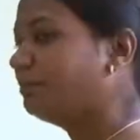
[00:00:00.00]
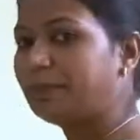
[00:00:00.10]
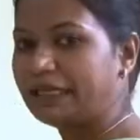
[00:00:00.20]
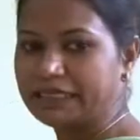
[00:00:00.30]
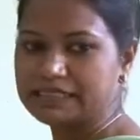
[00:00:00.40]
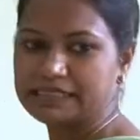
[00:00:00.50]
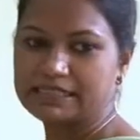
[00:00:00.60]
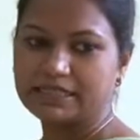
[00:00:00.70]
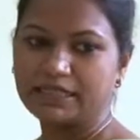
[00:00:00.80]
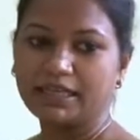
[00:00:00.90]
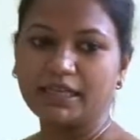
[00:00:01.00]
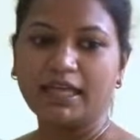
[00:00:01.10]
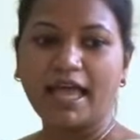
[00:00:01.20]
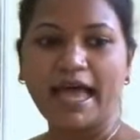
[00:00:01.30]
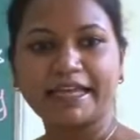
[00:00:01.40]
place.
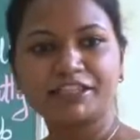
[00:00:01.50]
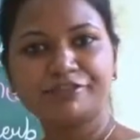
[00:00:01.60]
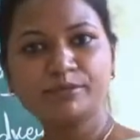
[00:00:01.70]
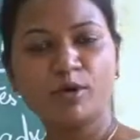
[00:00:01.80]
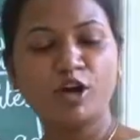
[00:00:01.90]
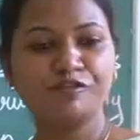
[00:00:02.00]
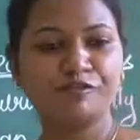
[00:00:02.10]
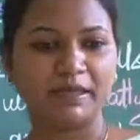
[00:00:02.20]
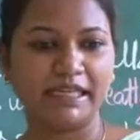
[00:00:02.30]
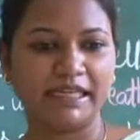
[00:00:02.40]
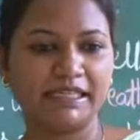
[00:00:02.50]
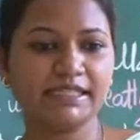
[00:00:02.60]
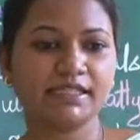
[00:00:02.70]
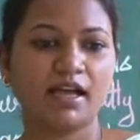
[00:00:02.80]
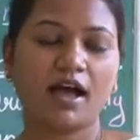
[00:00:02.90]
Adverb of place
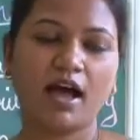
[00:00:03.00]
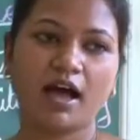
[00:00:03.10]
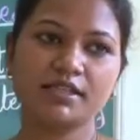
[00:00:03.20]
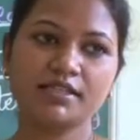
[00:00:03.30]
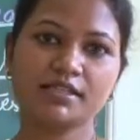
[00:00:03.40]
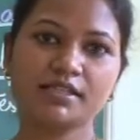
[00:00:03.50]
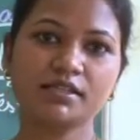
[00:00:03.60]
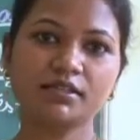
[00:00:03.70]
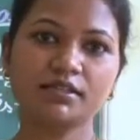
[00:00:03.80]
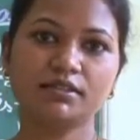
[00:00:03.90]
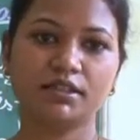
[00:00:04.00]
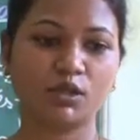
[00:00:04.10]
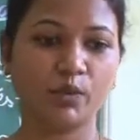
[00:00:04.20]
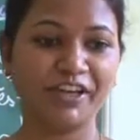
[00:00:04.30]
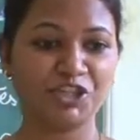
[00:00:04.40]
answer the
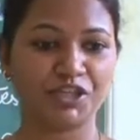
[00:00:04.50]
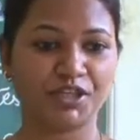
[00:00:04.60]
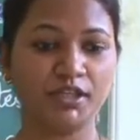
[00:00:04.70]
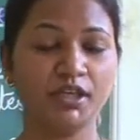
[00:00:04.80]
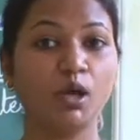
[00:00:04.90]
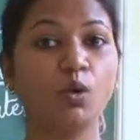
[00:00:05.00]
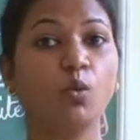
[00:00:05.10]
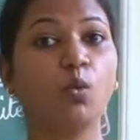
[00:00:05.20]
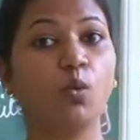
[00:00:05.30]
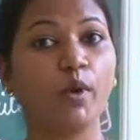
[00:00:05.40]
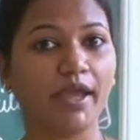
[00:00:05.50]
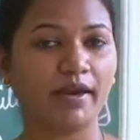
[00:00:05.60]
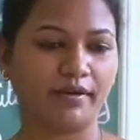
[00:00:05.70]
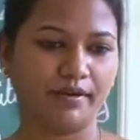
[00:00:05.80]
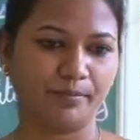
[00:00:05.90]
question
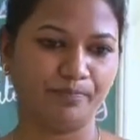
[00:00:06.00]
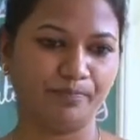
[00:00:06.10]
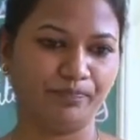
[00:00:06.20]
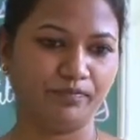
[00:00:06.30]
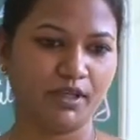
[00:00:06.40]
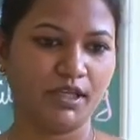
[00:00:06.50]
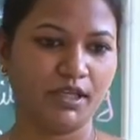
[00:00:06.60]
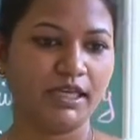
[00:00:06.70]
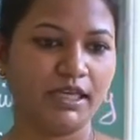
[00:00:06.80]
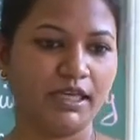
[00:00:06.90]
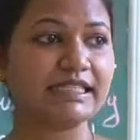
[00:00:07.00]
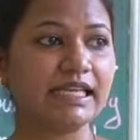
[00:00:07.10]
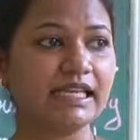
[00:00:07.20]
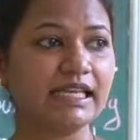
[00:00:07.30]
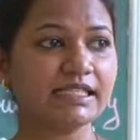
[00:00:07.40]
where. They tell
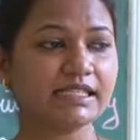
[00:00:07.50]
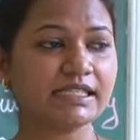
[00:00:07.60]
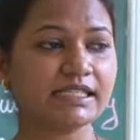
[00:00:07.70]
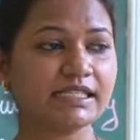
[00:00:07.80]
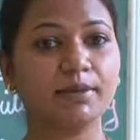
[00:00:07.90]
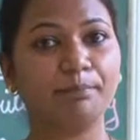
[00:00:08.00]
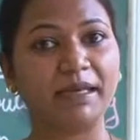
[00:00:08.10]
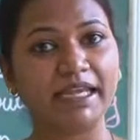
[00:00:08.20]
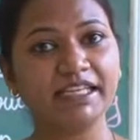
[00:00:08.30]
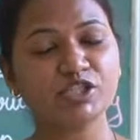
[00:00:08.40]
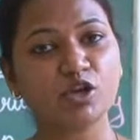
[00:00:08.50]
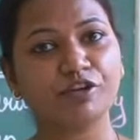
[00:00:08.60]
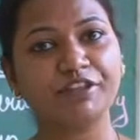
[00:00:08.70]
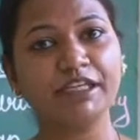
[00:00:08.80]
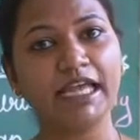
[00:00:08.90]
us the place
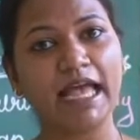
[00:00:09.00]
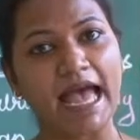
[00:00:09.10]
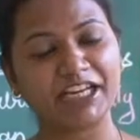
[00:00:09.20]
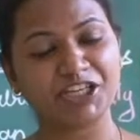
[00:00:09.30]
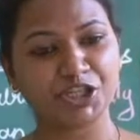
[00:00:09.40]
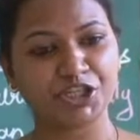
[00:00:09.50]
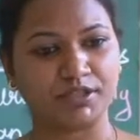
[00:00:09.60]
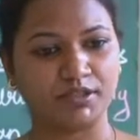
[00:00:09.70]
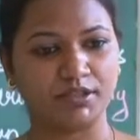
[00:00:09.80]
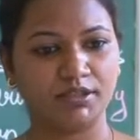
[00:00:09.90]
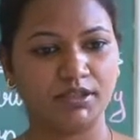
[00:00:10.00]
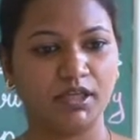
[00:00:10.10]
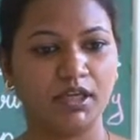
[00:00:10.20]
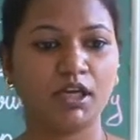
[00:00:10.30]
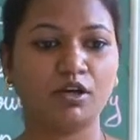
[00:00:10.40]
of the action.
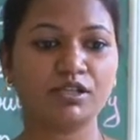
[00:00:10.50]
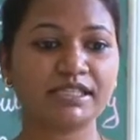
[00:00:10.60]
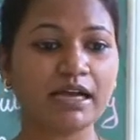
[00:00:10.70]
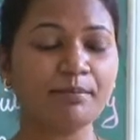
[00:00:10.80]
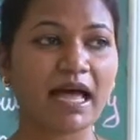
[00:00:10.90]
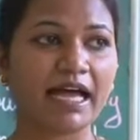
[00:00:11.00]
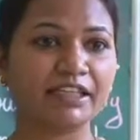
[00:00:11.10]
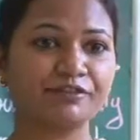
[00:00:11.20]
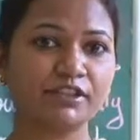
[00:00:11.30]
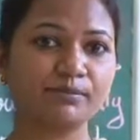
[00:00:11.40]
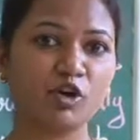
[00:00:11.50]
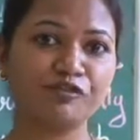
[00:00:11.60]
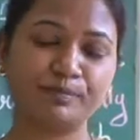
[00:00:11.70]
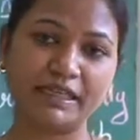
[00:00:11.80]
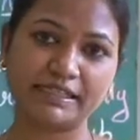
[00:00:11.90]
Now some adverb
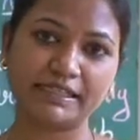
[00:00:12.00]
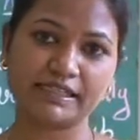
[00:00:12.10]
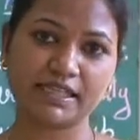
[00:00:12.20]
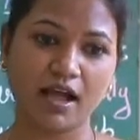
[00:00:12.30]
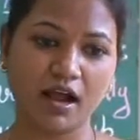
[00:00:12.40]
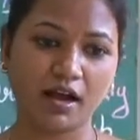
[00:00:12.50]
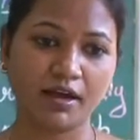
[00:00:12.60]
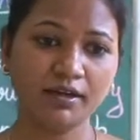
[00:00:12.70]
of places are